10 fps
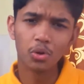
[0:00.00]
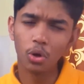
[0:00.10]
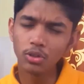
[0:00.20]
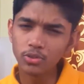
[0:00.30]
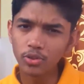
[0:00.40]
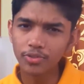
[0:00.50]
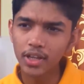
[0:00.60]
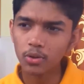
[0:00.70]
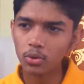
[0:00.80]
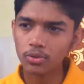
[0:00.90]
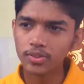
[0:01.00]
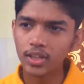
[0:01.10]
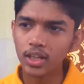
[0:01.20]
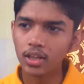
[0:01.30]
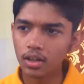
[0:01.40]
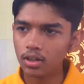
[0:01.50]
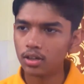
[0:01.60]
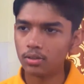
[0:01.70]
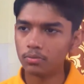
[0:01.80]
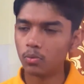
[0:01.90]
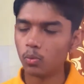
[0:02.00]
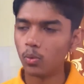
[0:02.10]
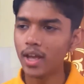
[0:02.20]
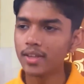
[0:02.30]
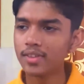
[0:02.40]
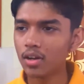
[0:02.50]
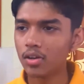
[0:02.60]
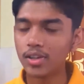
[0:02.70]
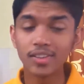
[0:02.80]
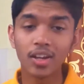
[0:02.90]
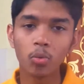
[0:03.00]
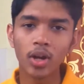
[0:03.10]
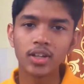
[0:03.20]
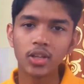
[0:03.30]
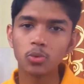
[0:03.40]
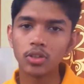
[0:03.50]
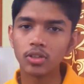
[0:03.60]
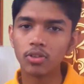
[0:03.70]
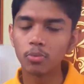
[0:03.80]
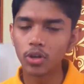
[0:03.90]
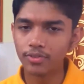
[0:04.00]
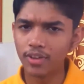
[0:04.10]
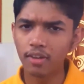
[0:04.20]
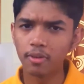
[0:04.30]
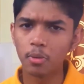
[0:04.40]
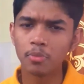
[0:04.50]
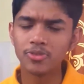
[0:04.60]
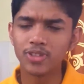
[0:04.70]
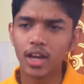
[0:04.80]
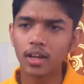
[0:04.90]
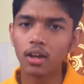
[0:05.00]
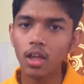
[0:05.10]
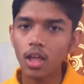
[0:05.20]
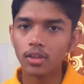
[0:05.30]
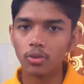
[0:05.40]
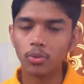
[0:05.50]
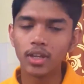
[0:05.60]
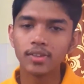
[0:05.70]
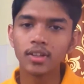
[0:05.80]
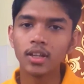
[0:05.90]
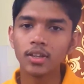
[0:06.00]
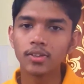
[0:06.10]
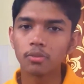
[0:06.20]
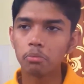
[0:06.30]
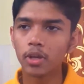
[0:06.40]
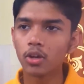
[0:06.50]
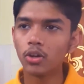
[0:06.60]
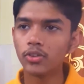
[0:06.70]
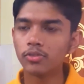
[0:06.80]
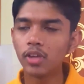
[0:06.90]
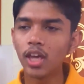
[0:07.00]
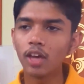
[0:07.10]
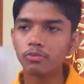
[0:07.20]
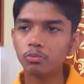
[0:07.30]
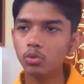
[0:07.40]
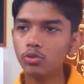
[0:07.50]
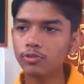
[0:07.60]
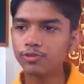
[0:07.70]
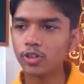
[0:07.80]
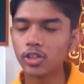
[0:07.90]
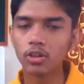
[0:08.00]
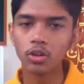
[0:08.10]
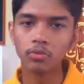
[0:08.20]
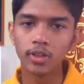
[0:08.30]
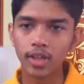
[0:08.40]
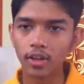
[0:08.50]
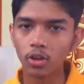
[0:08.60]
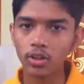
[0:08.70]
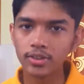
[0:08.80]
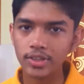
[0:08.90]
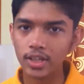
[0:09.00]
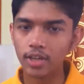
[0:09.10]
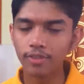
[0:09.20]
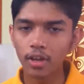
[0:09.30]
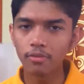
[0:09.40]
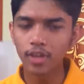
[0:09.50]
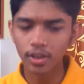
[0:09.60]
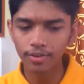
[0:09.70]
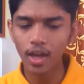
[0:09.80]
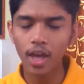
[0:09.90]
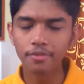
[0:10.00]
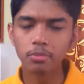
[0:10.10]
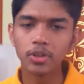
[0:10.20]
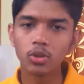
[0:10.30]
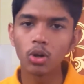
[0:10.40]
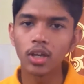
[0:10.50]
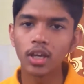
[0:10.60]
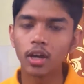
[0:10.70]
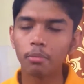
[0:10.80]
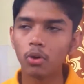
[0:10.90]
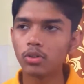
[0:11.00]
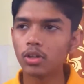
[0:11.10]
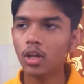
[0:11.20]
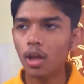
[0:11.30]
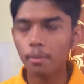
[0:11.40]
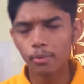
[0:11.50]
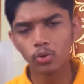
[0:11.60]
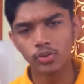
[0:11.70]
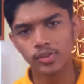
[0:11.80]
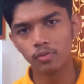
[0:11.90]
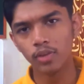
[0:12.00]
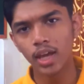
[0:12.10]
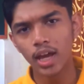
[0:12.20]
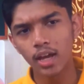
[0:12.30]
also, if I go to see why is there a disadvantage with the 3.5mm jack, the reason is because we have moved further on with technology. If I have to be talking about ports. We